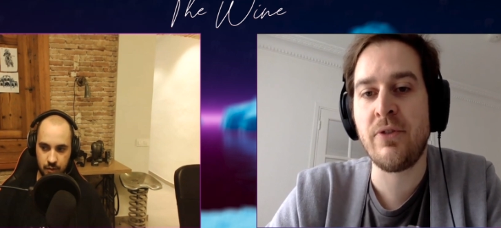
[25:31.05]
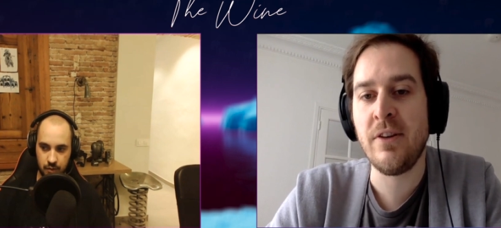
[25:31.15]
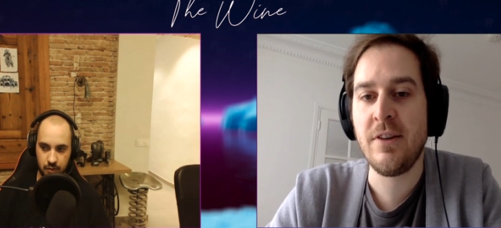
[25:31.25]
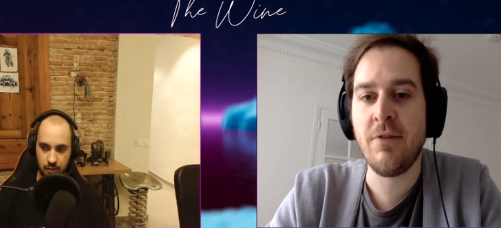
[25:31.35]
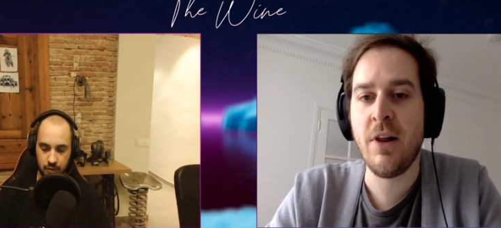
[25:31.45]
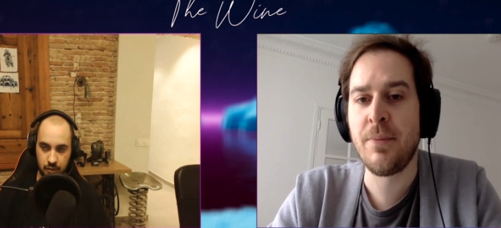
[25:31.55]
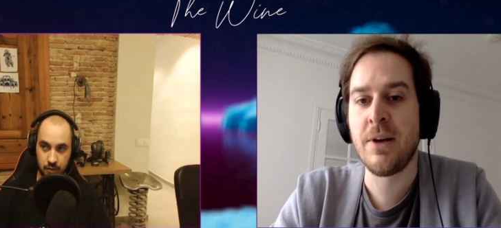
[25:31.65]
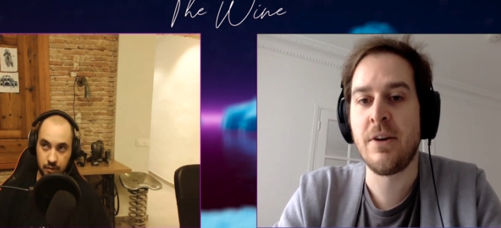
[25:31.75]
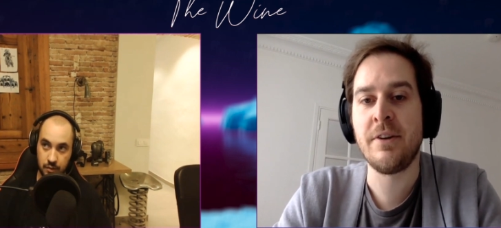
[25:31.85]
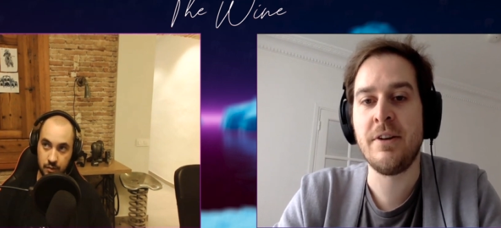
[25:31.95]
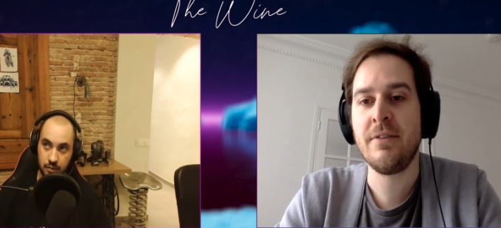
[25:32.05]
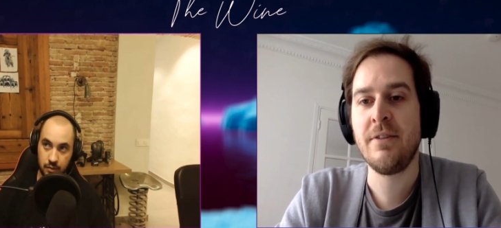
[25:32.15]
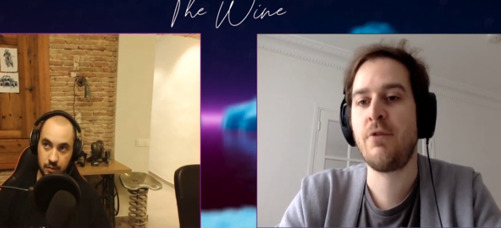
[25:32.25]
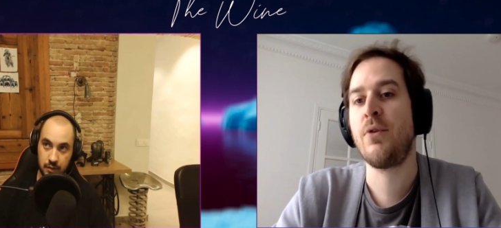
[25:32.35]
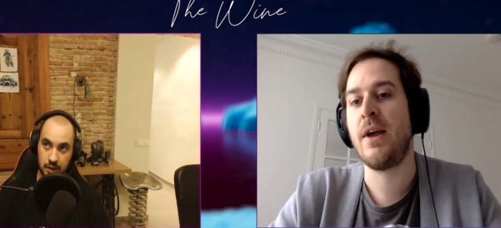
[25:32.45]
Speaker 1: person developing on it.
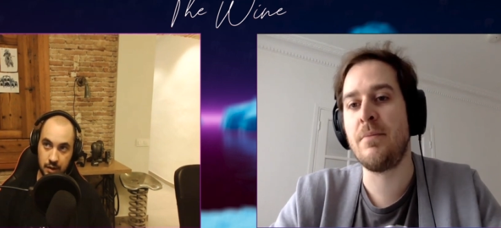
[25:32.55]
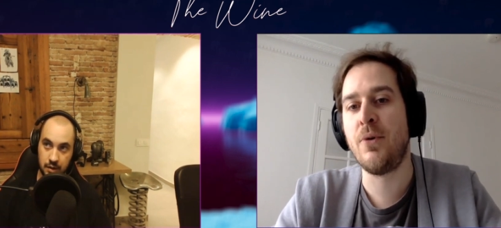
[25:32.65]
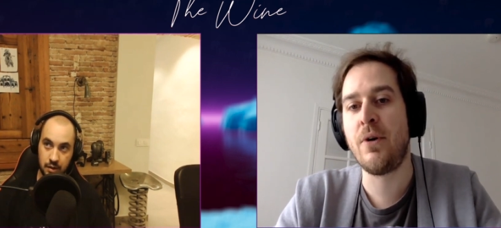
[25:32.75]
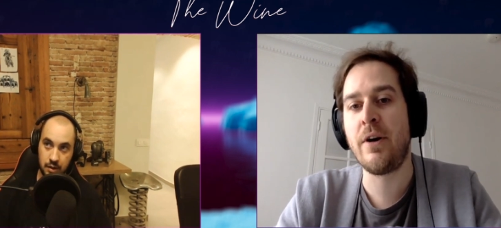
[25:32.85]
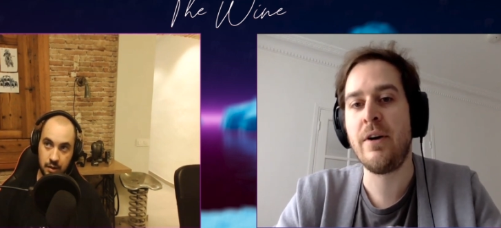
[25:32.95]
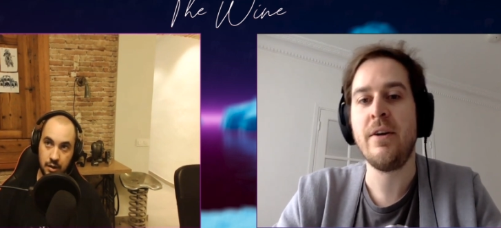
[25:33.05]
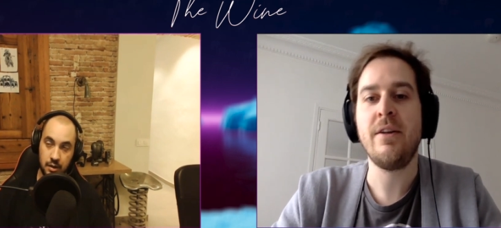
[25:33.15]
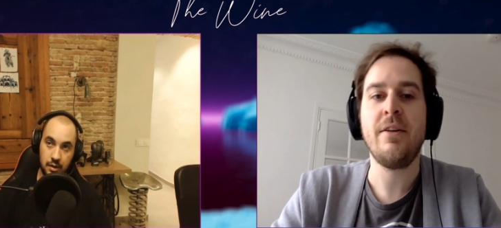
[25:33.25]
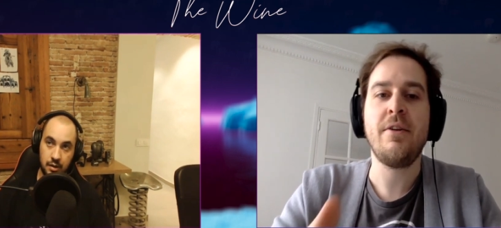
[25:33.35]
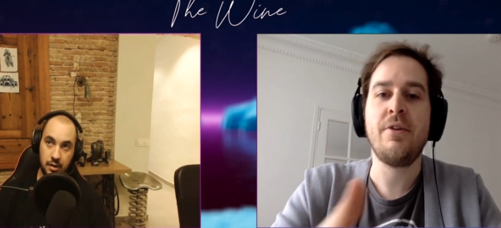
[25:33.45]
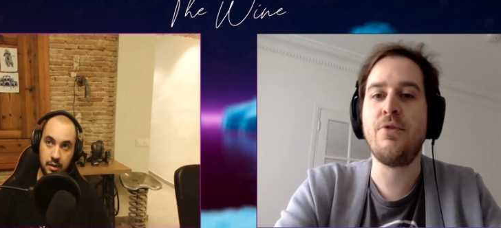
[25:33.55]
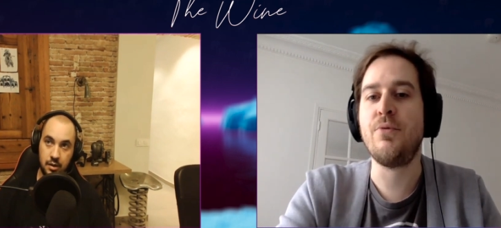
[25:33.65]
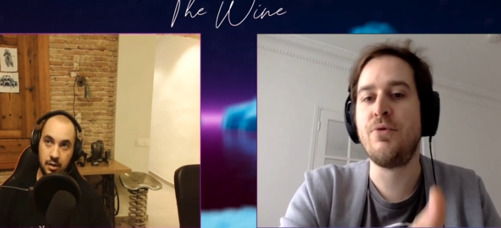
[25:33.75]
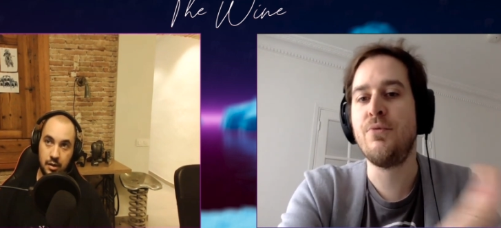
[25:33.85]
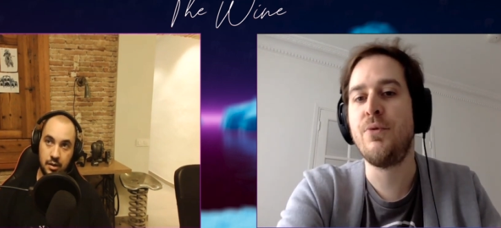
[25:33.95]
If you had more,
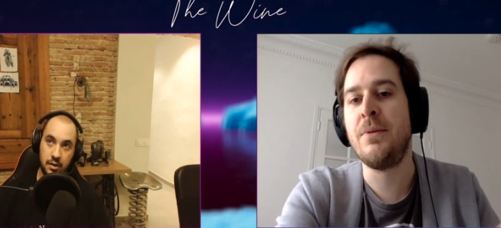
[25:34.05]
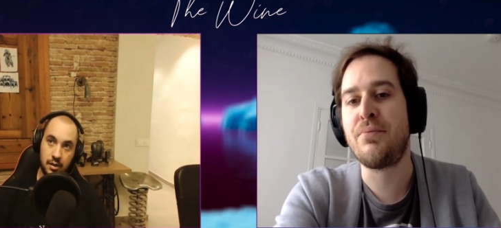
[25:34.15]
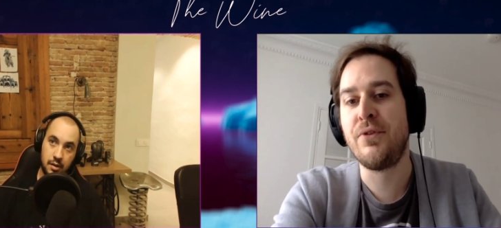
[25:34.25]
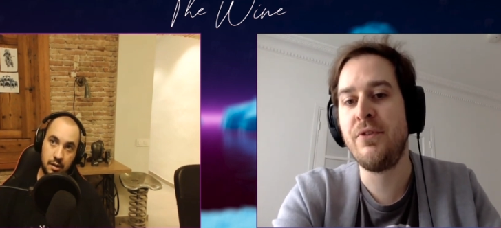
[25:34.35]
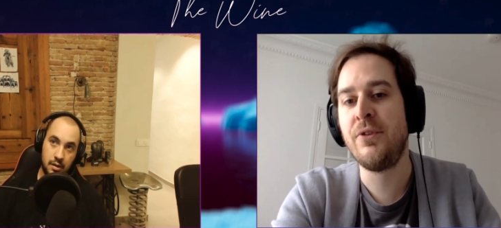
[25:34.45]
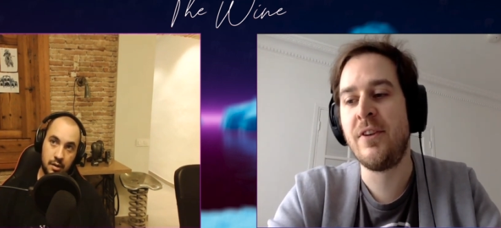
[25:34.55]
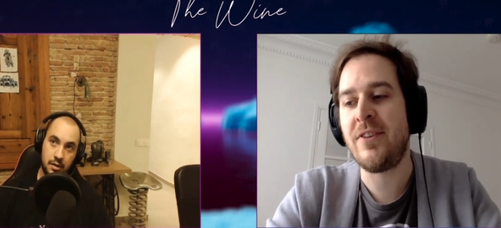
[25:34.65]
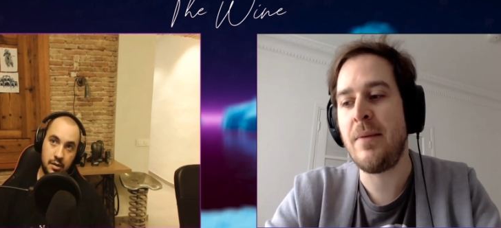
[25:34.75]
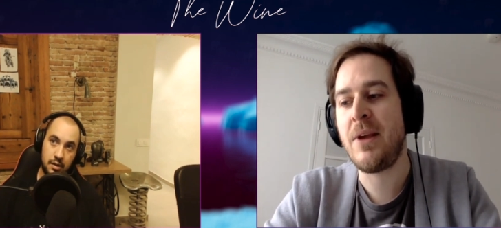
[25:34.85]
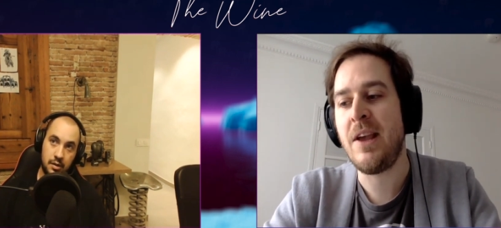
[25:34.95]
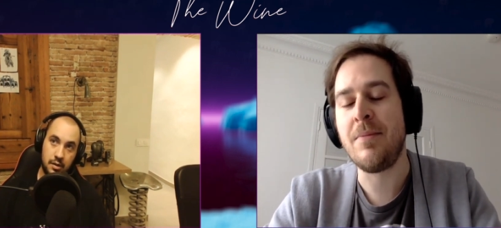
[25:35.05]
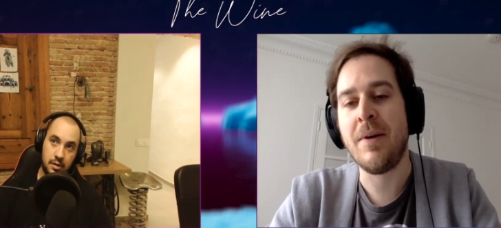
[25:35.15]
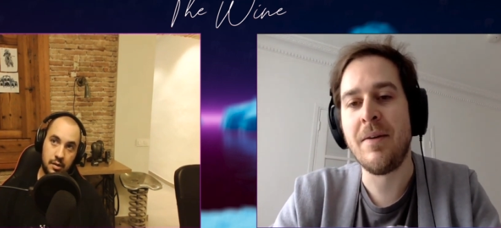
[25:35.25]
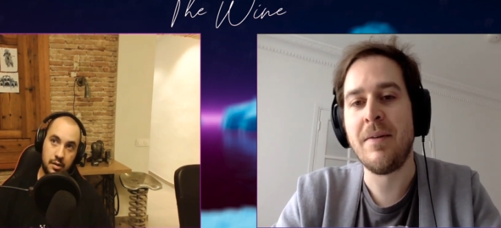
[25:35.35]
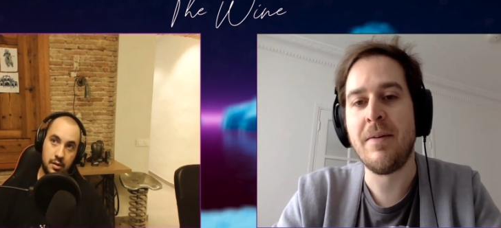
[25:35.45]
you you wouldn't produce the same
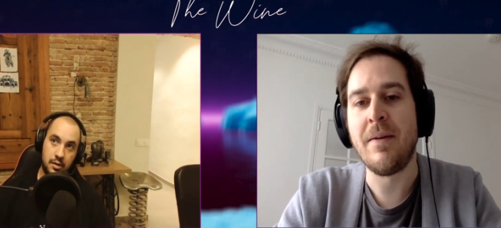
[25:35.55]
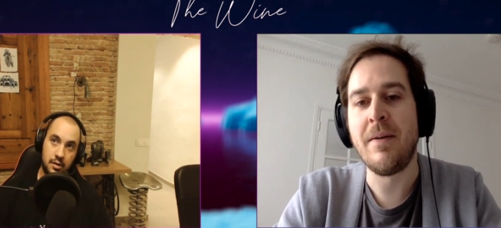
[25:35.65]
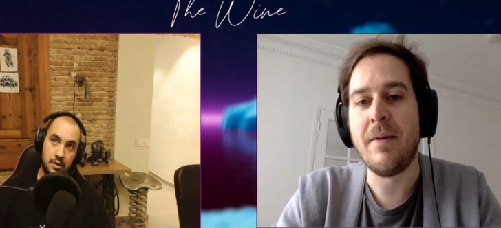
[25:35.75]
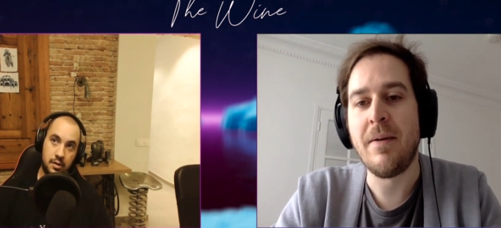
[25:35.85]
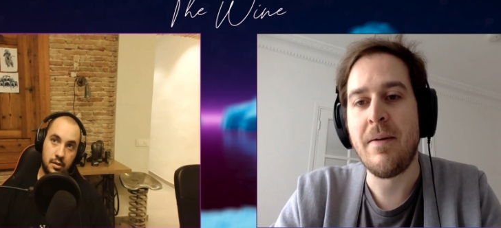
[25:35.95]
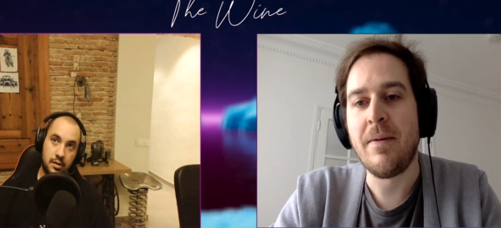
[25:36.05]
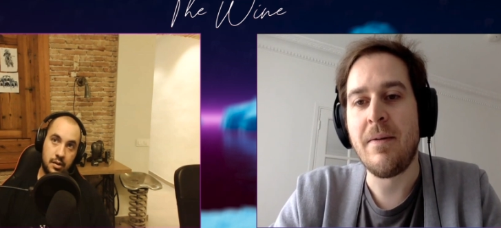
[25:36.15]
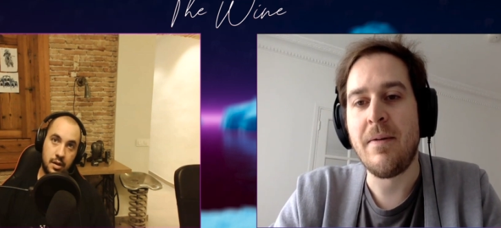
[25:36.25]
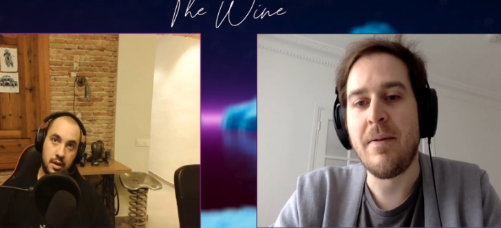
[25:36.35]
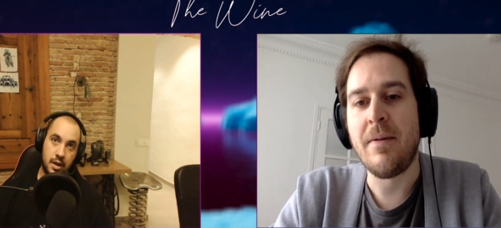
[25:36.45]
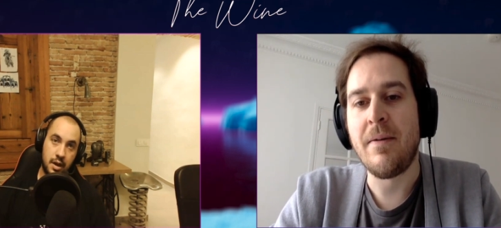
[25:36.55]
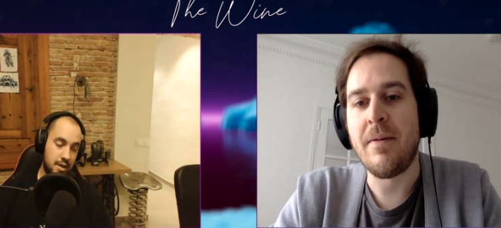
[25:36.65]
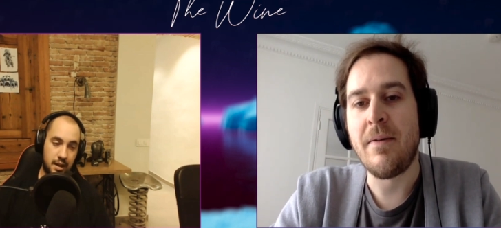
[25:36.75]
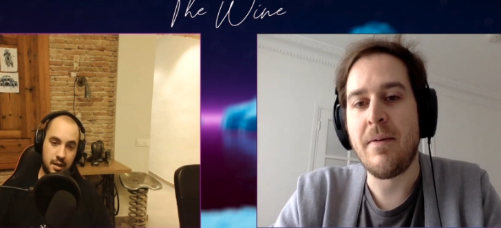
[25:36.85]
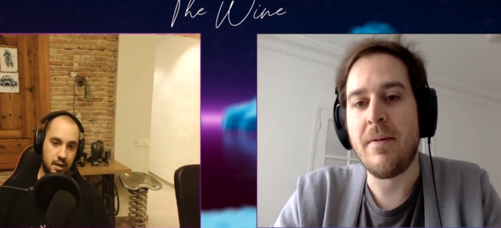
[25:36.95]
Speaker 2: game.
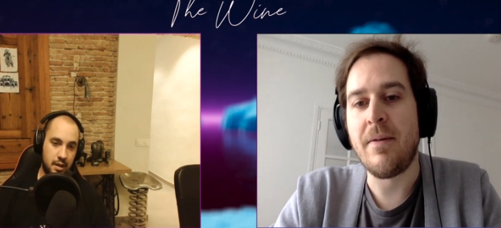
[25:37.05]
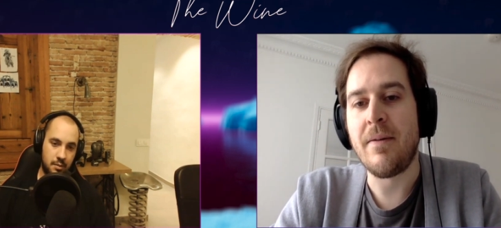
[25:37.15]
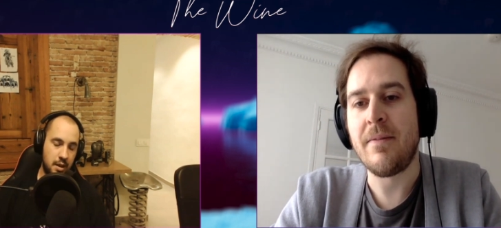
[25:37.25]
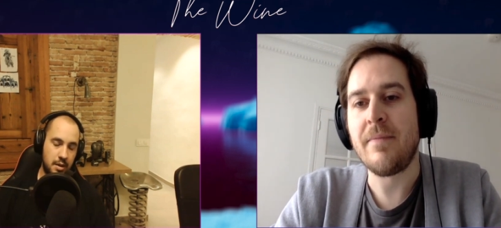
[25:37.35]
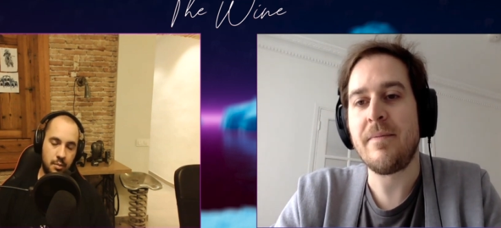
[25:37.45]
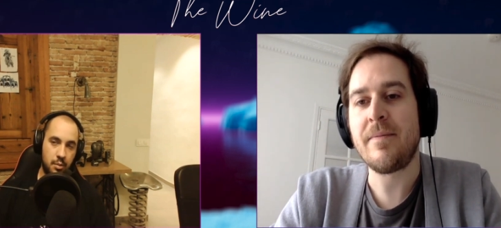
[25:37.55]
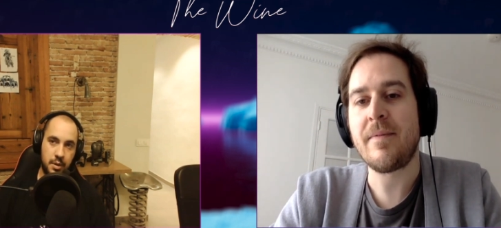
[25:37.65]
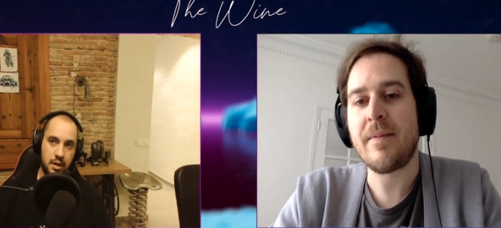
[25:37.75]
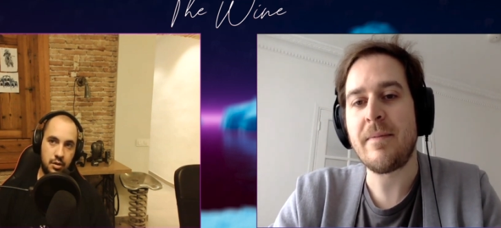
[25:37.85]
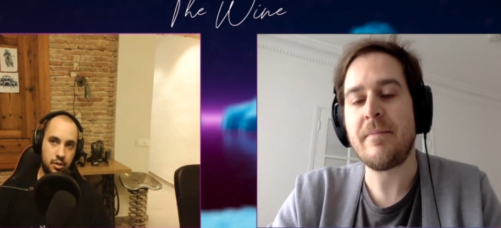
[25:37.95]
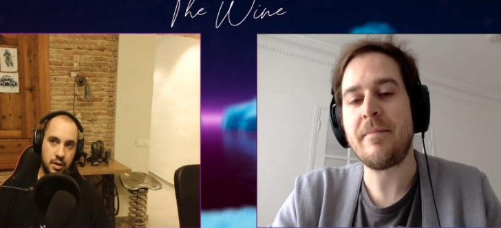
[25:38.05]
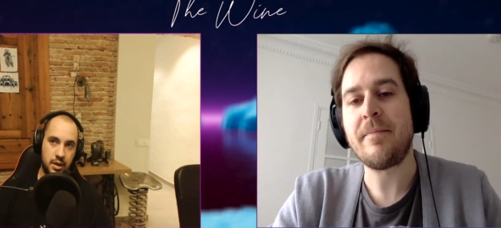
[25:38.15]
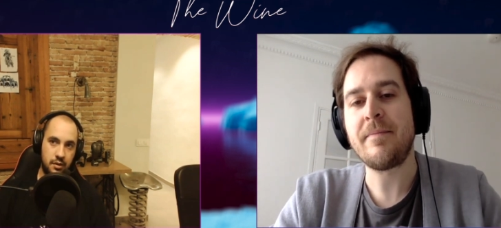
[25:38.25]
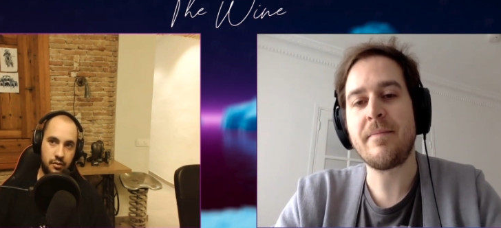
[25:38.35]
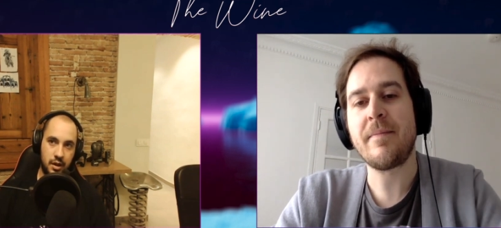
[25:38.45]
Exactly. They would be
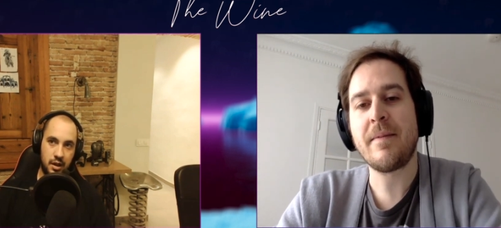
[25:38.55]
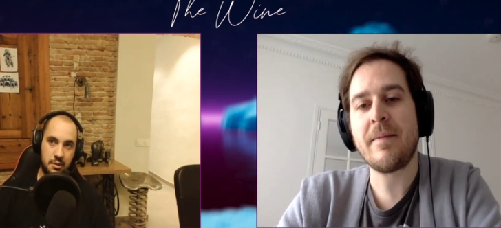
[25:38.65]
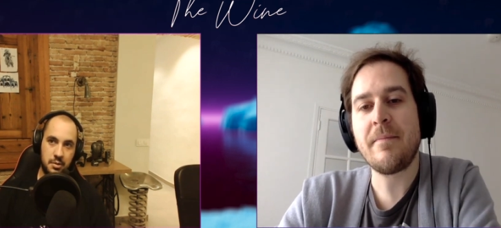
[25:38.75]
totally different